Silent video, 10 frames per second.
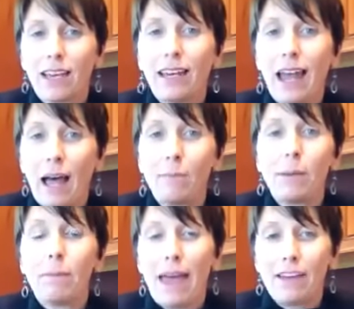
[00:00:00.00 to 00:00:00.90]
and not
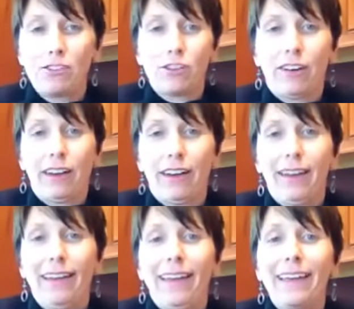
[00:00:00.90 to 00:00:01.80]
be badgered,
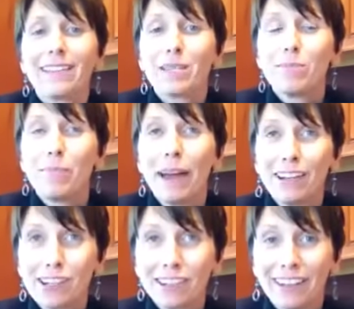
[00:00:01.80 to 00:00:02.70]

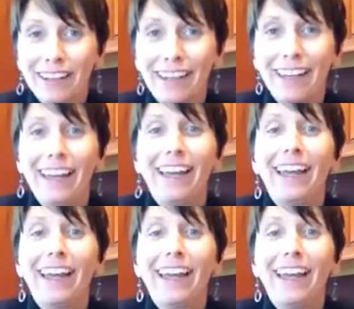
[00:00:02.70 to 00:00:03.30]
especially